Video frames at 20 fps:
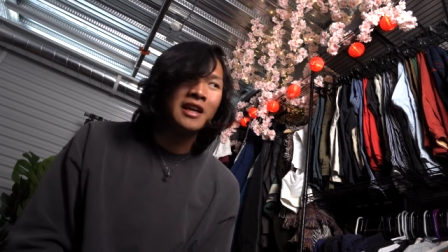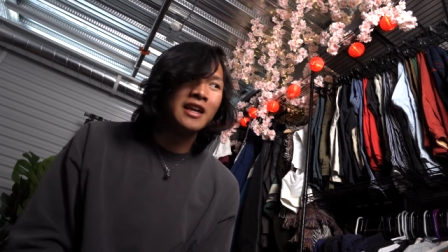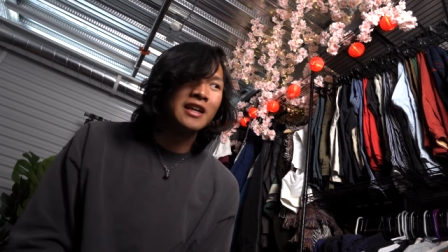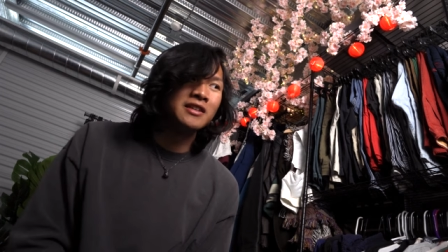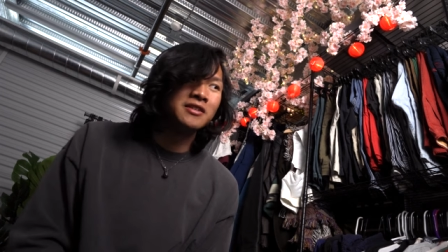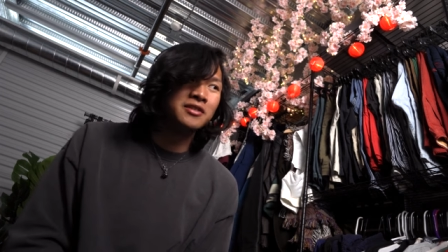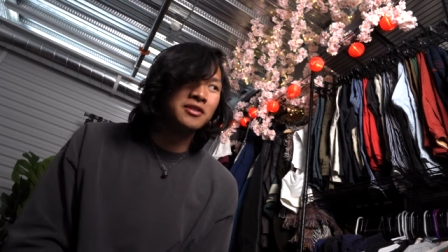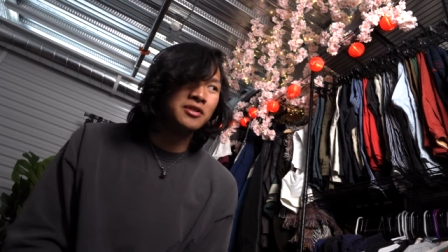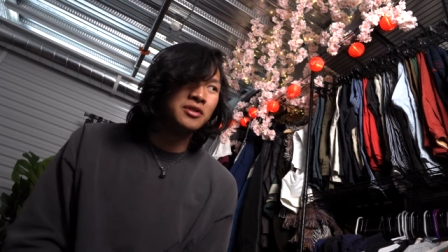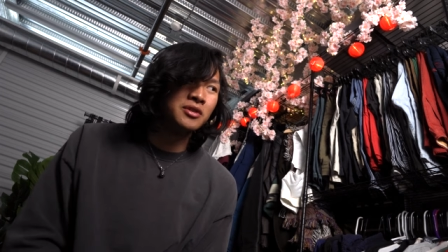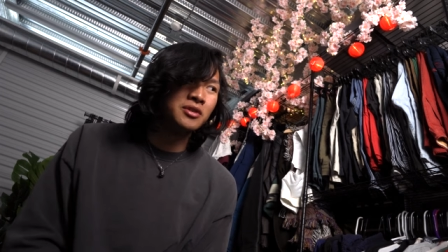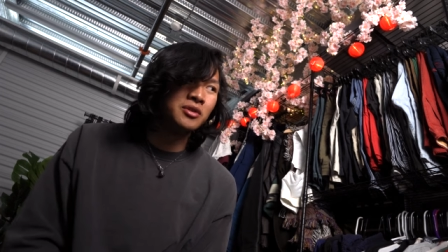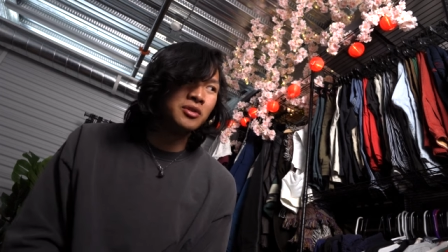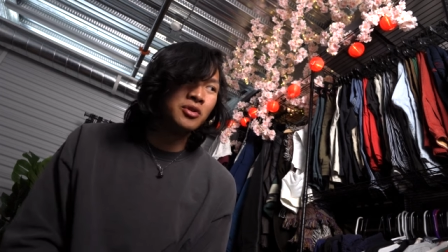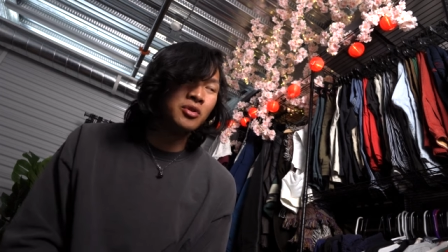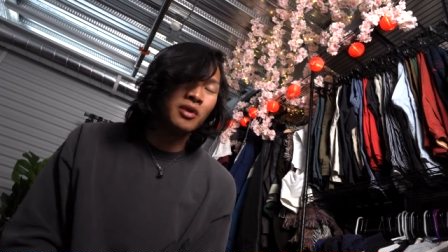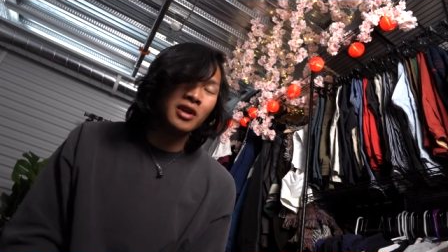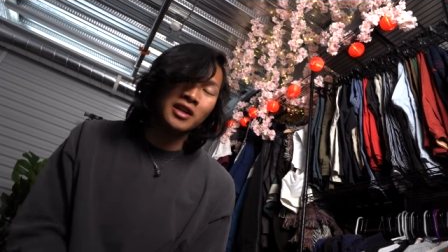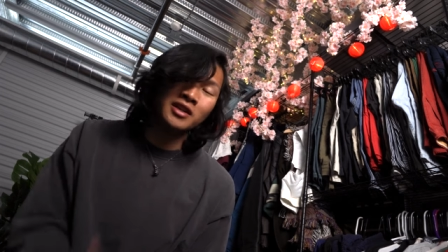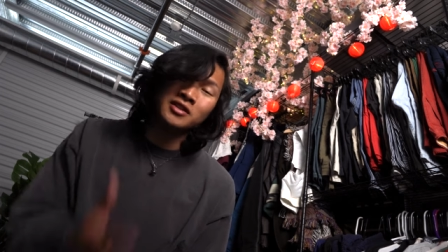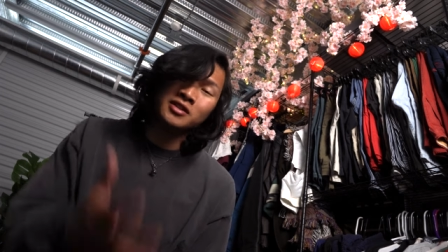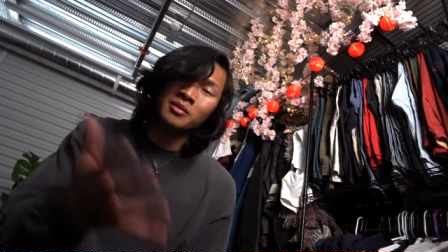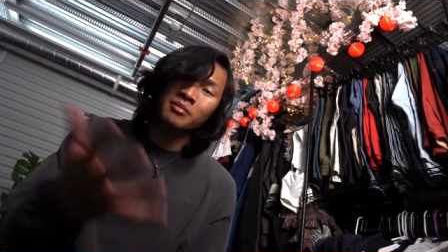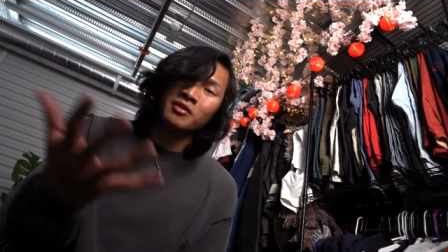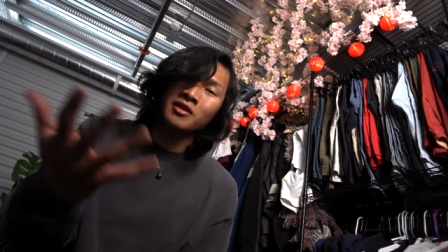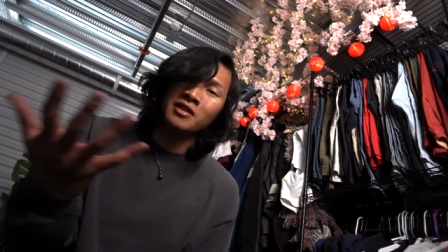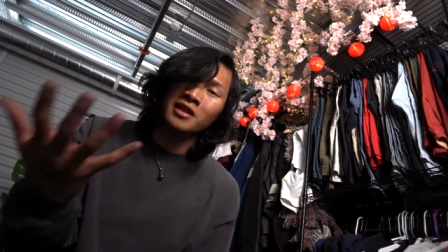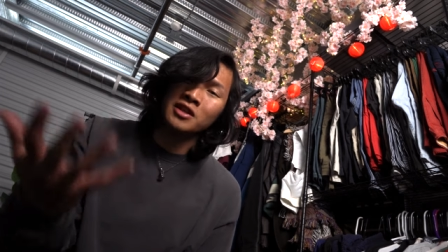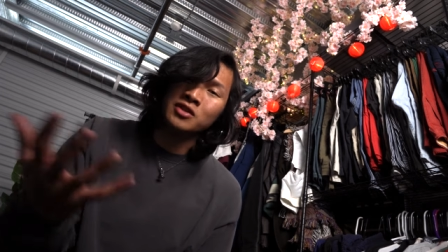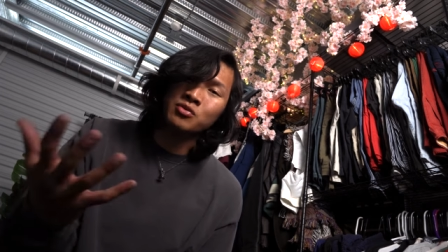into creating
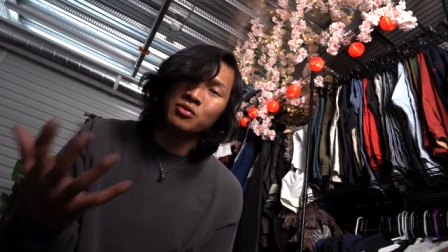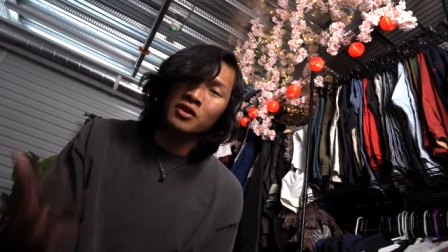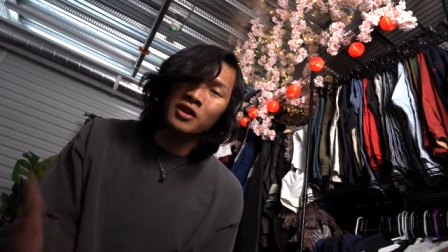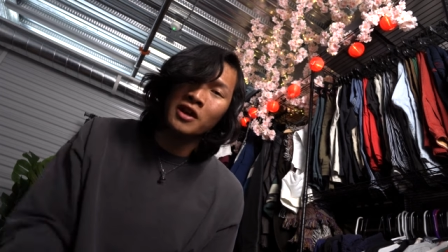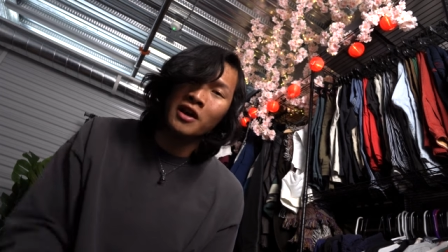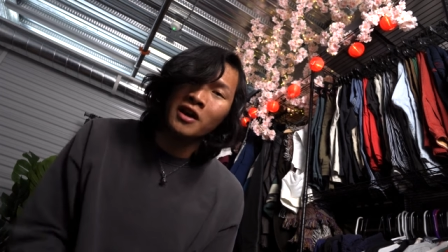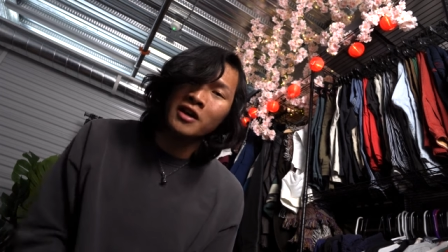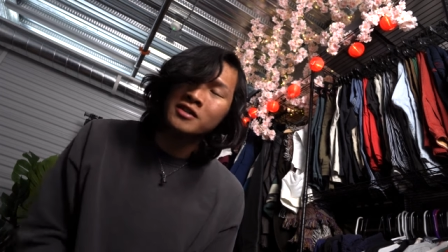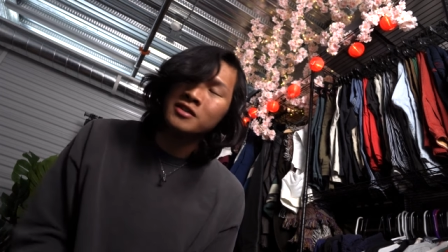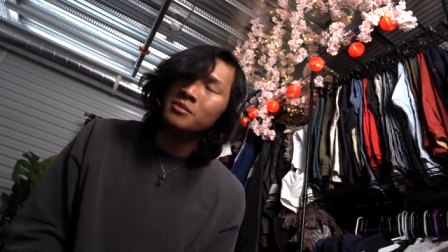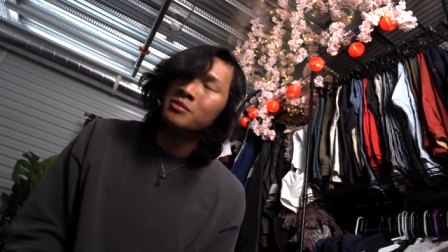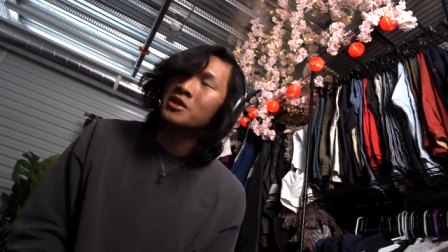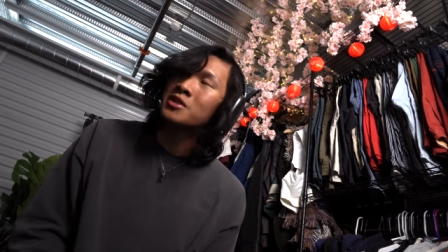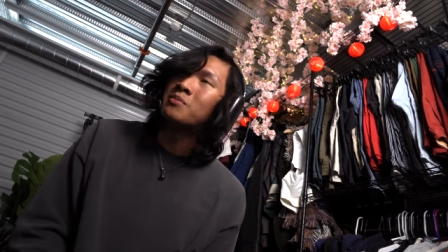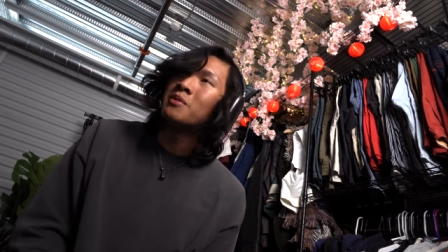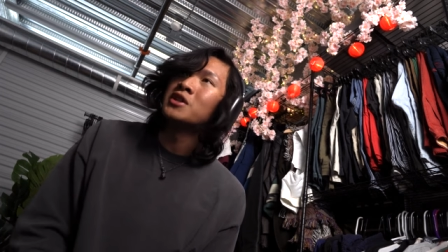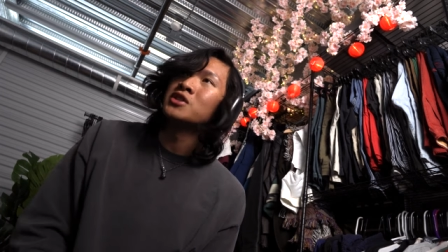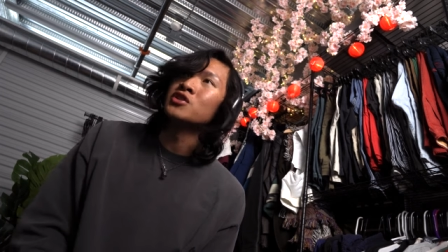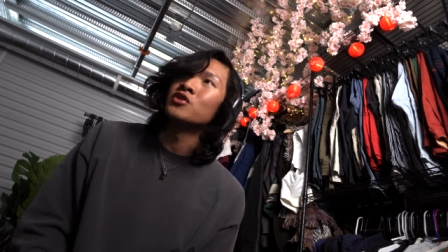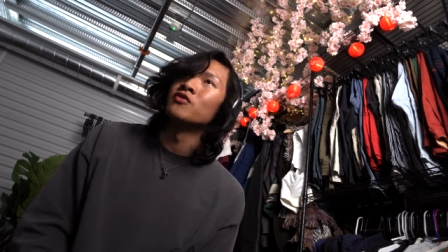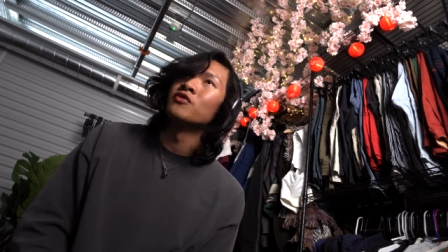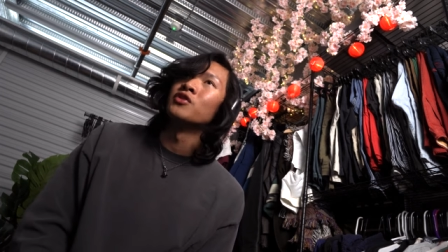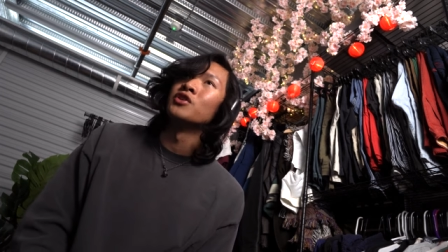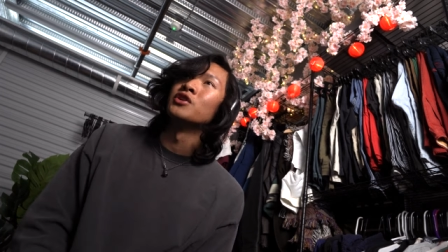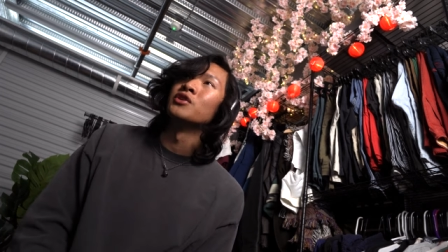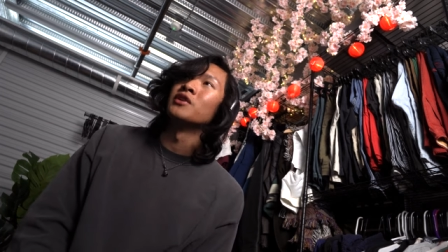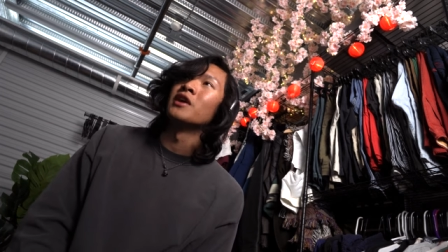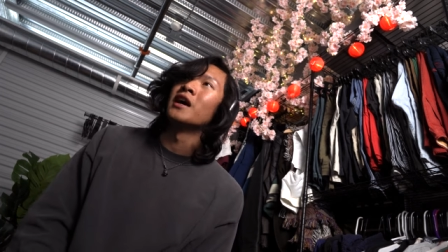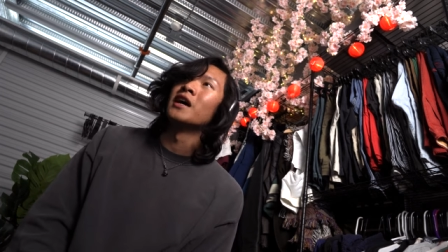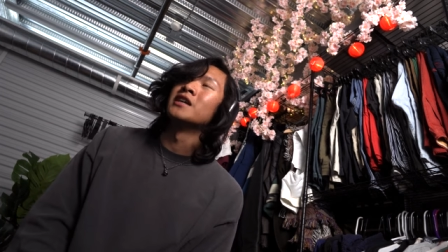something that's really awesome and special for
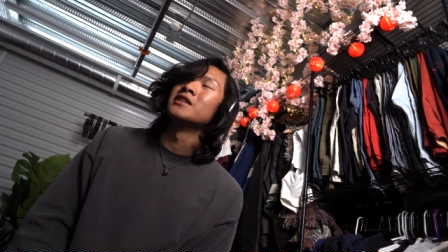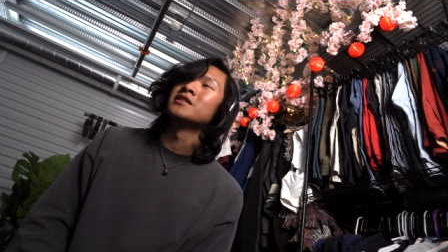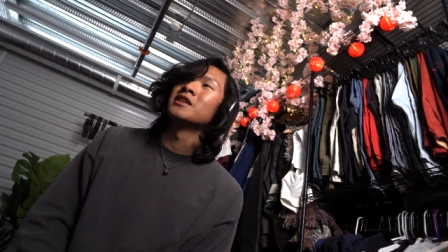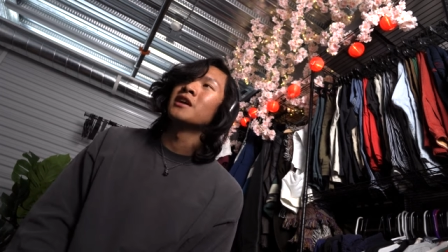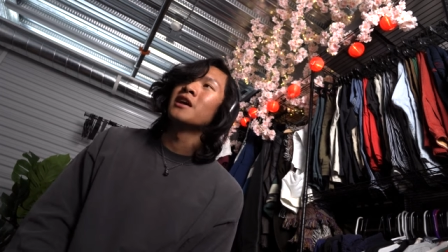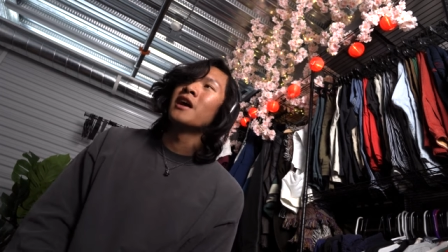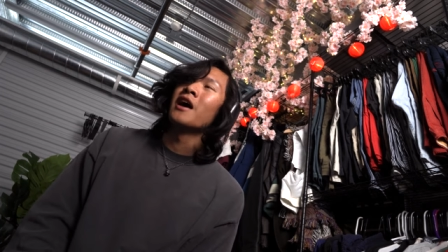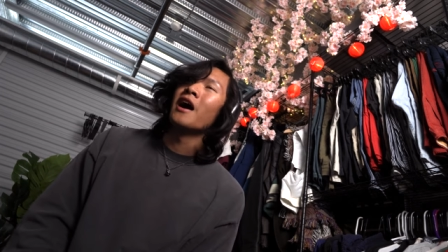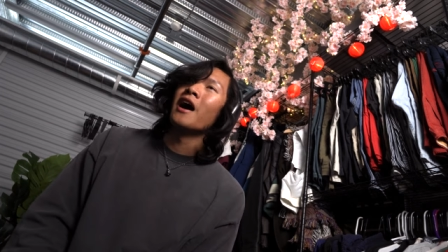you guys.